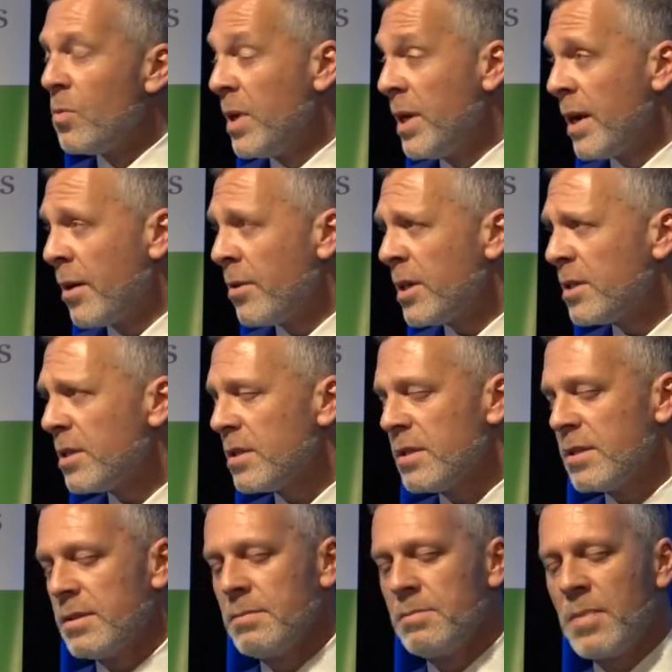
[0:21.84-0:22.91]
We nourish
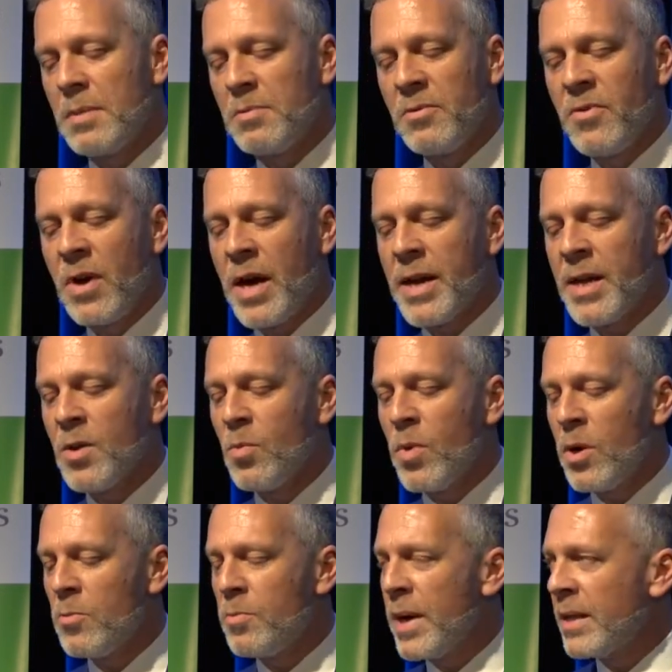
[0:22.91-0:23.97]
by providing a
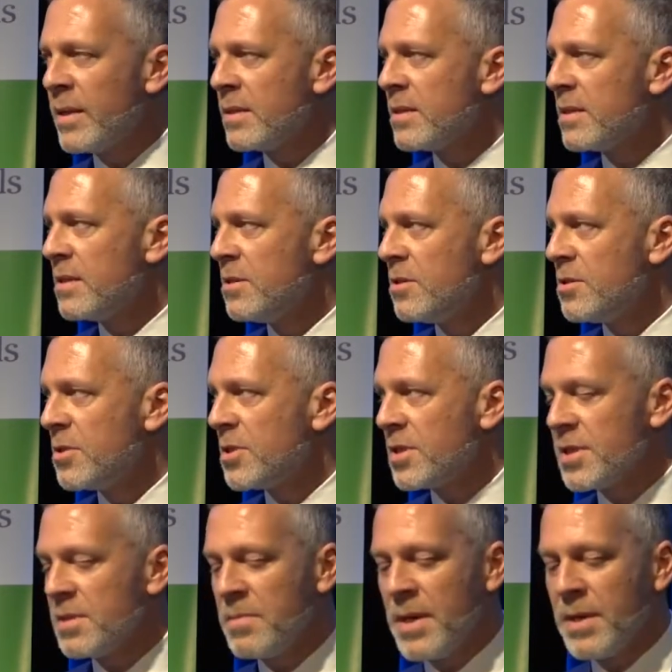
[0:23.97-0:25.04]
well-balanced and
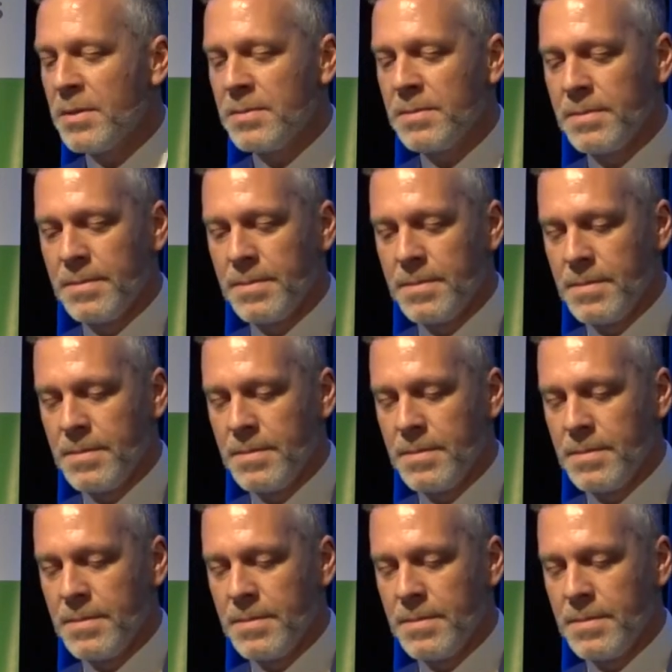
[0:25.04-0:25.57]
nutritious meal.